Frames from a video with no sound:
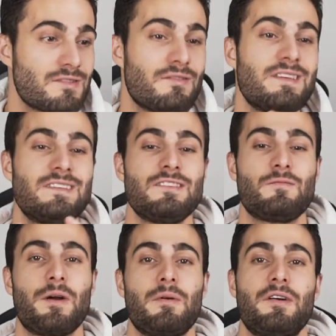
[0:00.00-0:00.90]
So this is
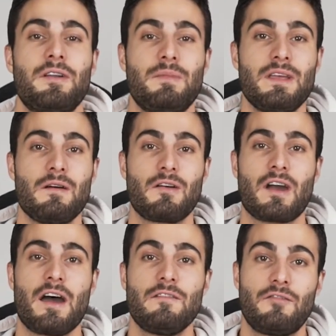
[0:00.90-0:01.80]
where we're going to be
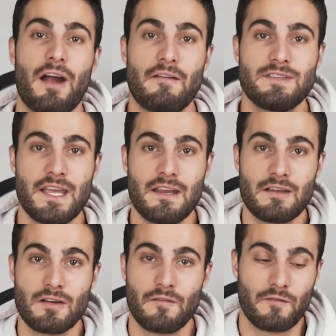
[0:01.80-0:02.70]
kind of
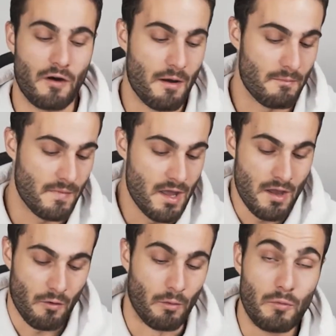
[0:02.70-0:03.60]
gravitating from,
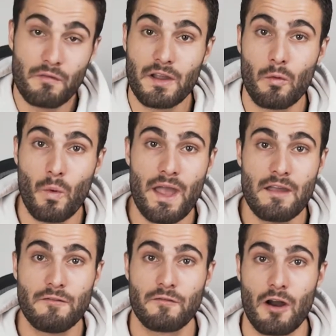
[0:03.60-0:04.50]
or moving
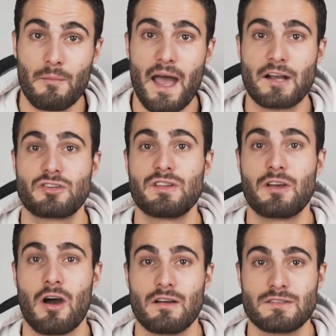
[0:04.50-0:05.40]
away from actually
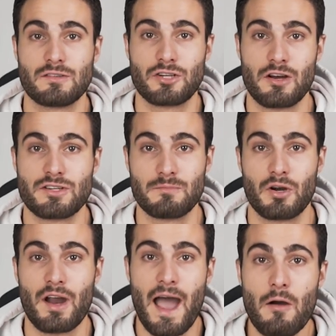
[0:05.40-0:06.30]
charging
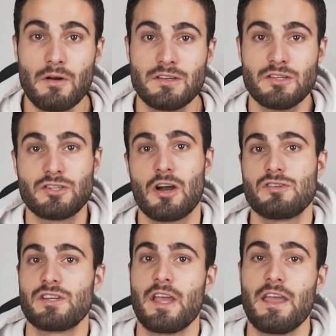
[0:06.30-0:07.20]
per hour to
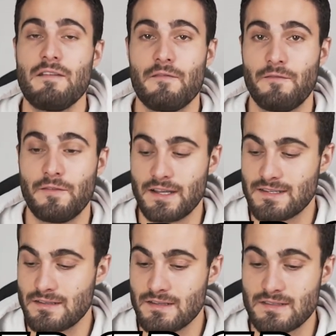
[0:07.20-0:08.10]
charging a
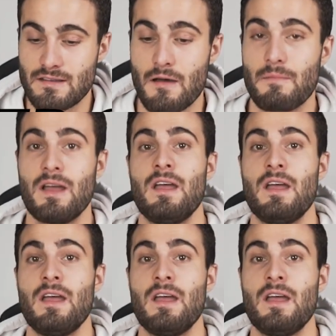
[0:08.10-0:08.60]
fixed sum.